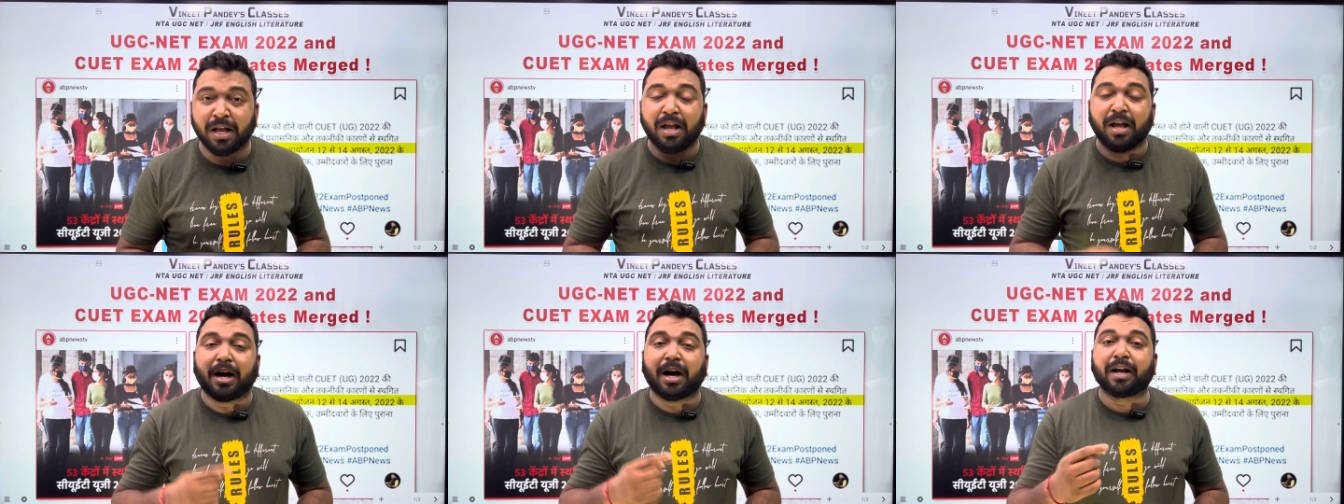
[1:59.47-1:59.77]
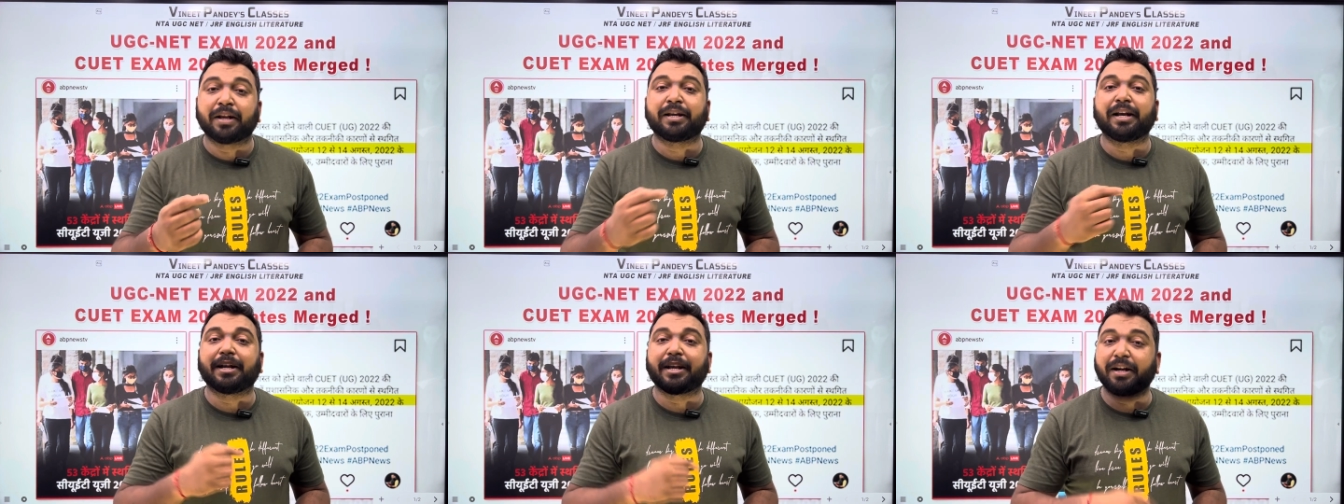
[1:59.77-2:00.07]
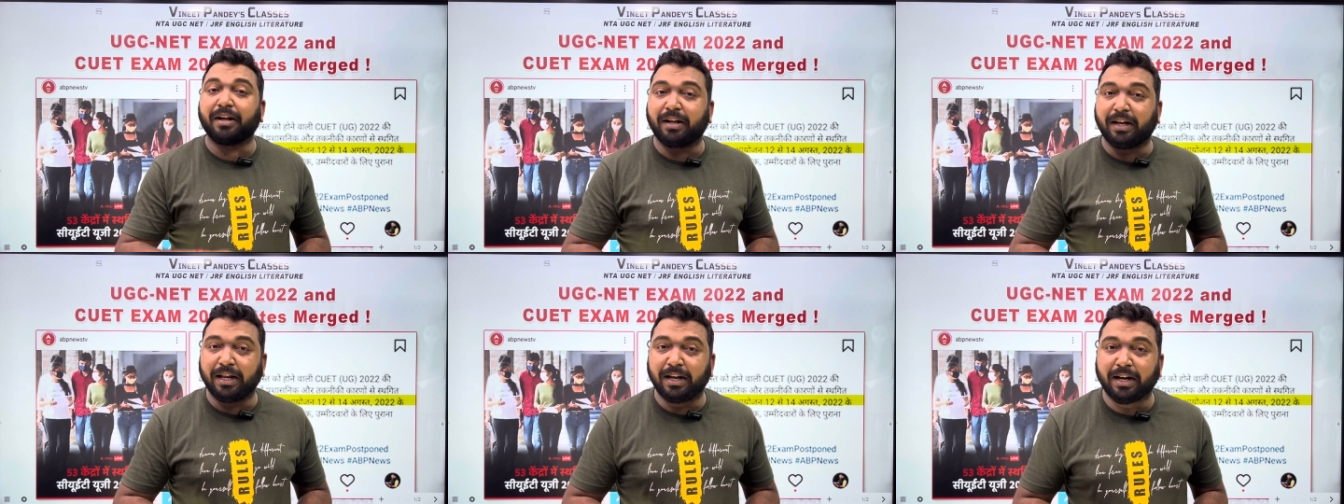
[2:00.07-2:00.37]
are
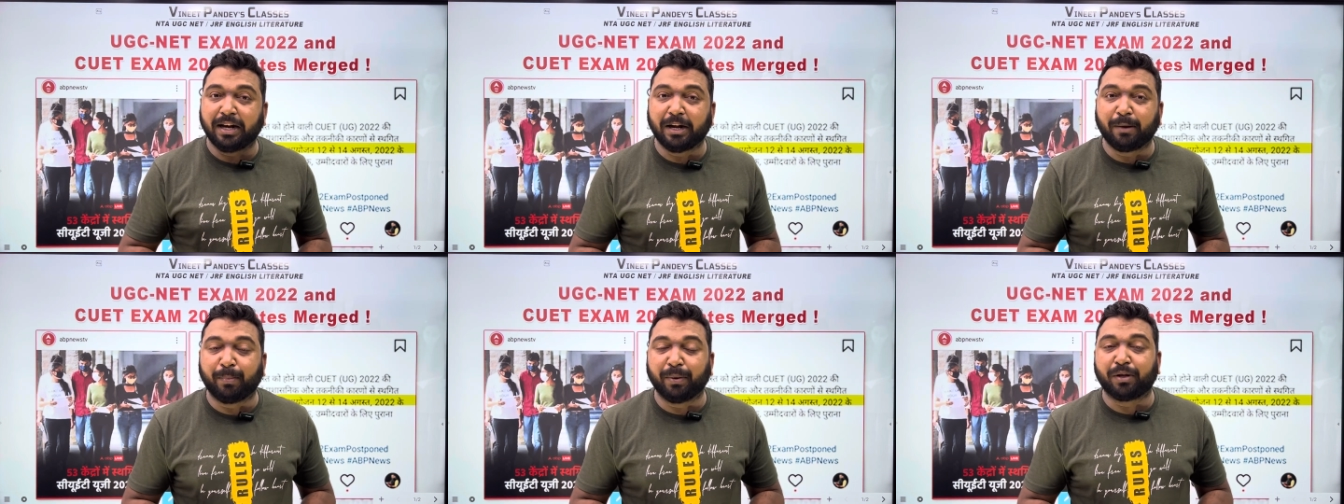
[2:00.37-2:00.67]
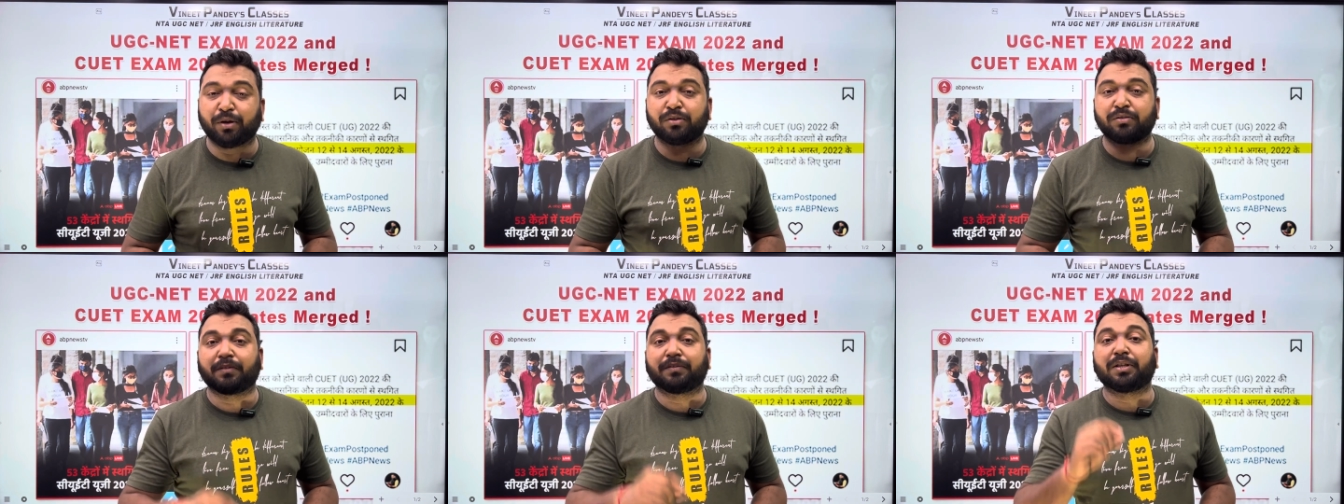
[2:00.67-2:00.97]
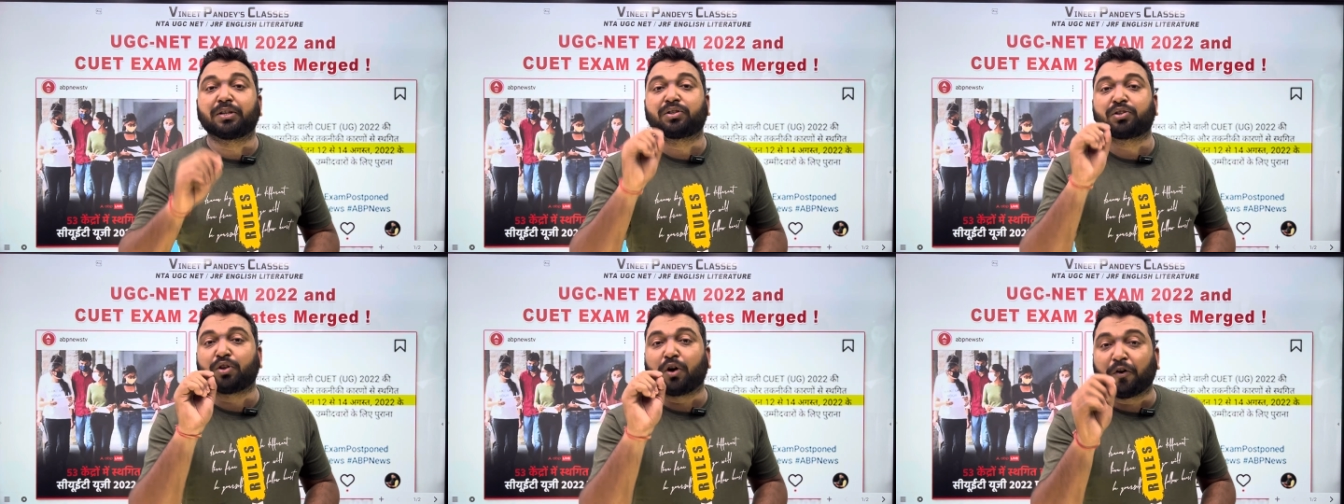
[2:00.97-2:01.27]
getting delayed because of the
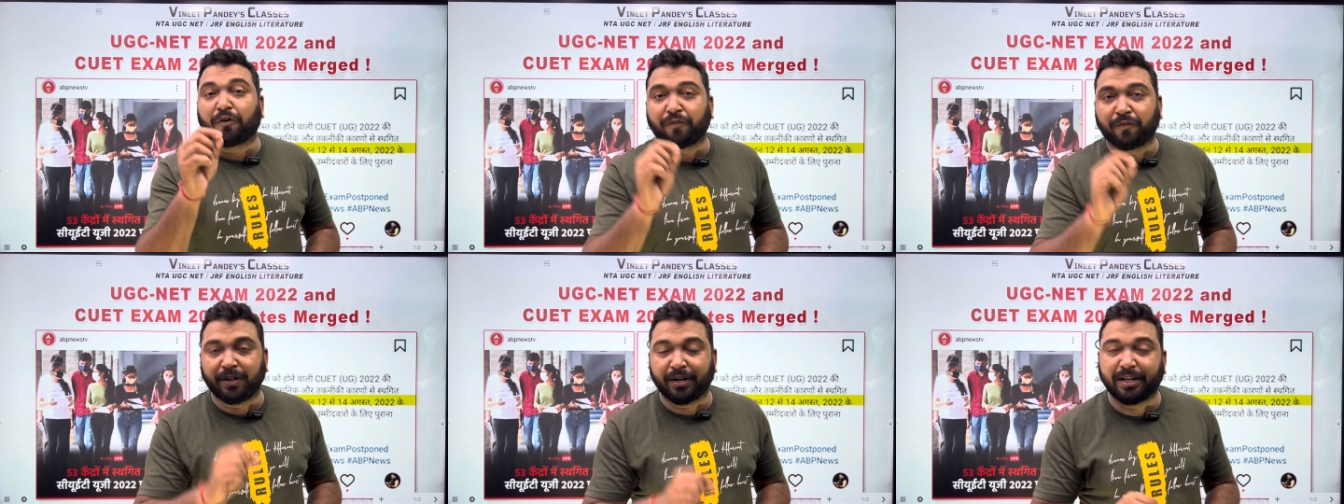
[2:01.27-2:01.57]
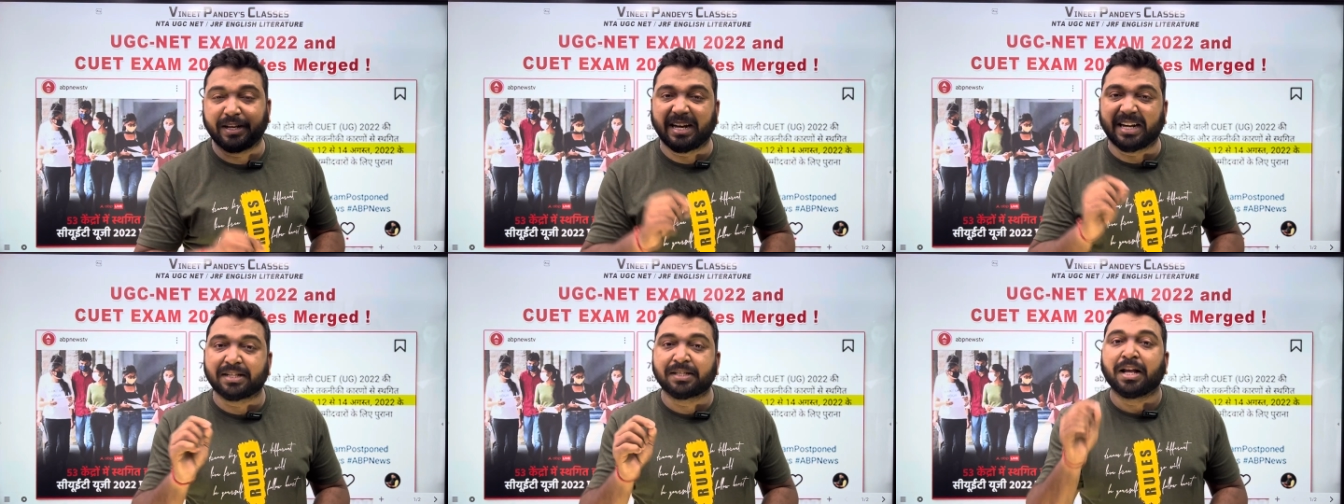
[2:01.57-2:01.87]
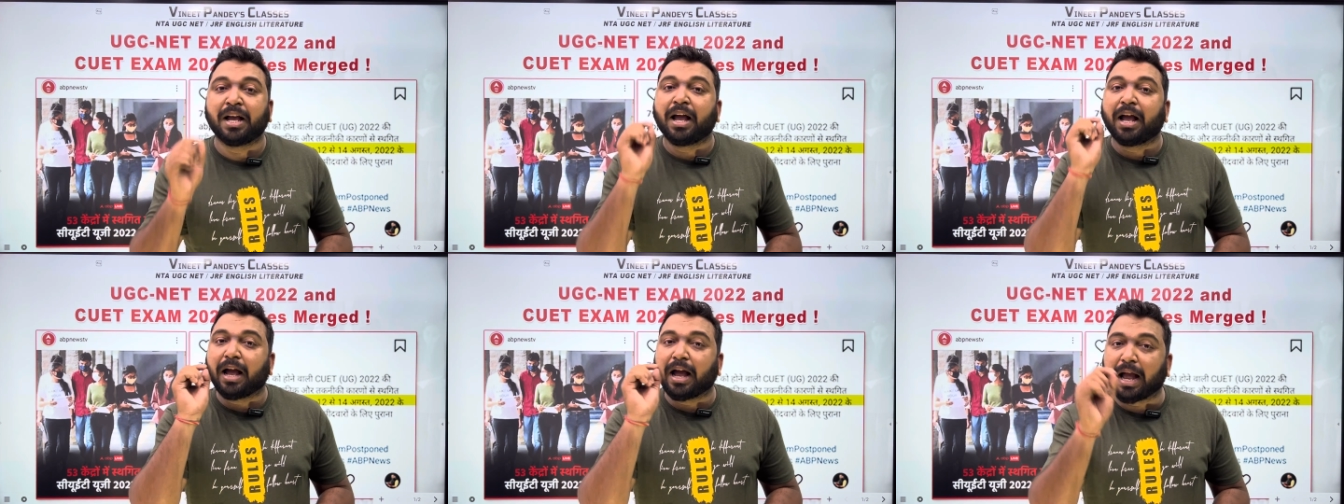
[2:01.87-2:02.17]
software gets
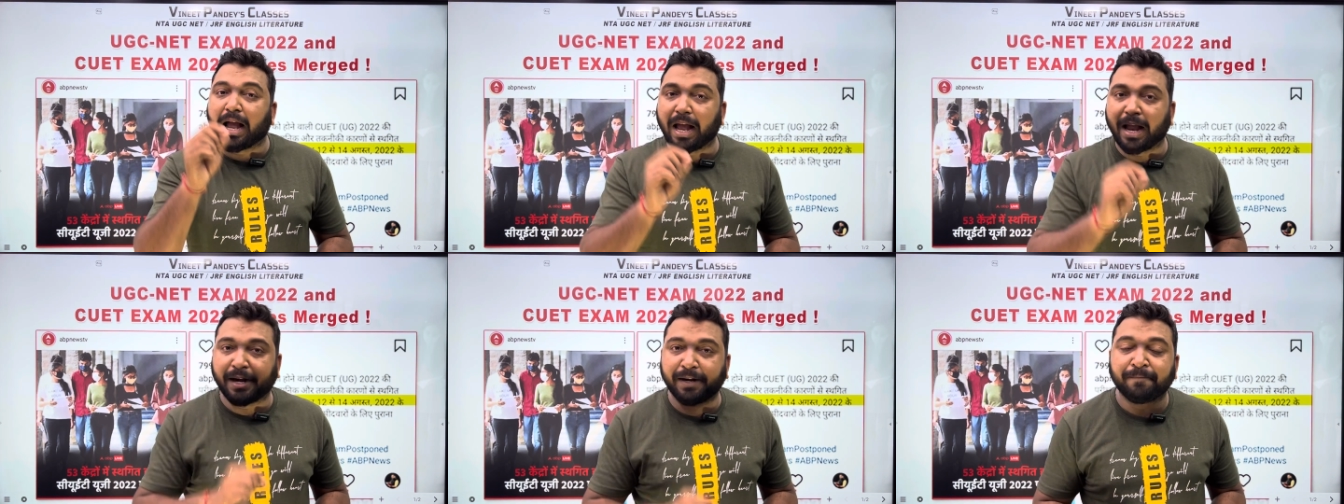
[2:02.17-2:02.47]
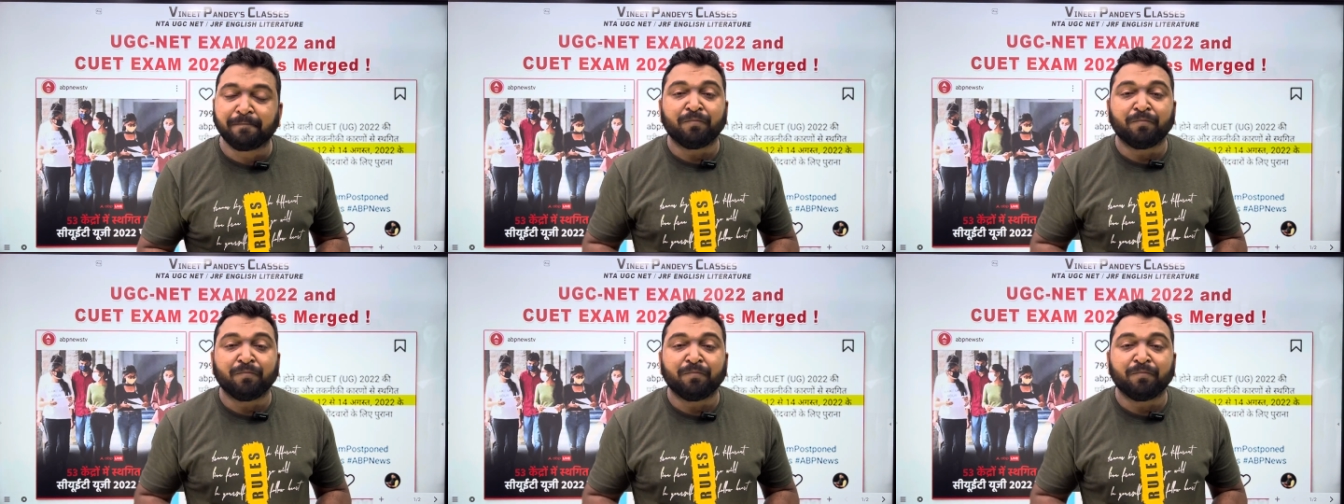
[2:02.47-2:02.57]
hanged.